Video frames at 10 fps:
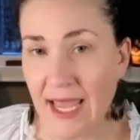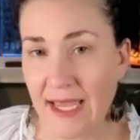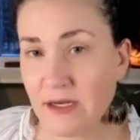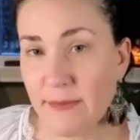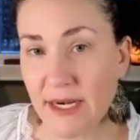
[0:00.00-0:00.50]

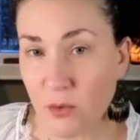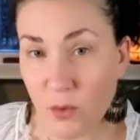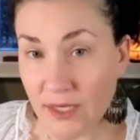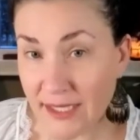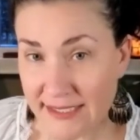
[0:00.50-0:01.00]
And no matter
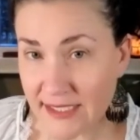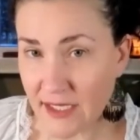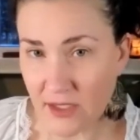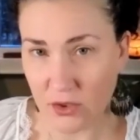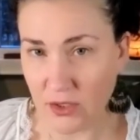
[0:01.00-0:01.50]
what I
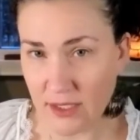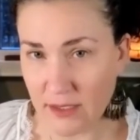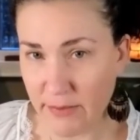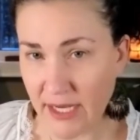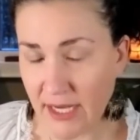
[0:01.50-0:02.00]
did, I couldn't get
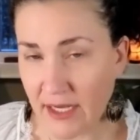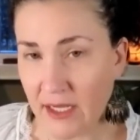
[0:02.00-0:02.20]
it back.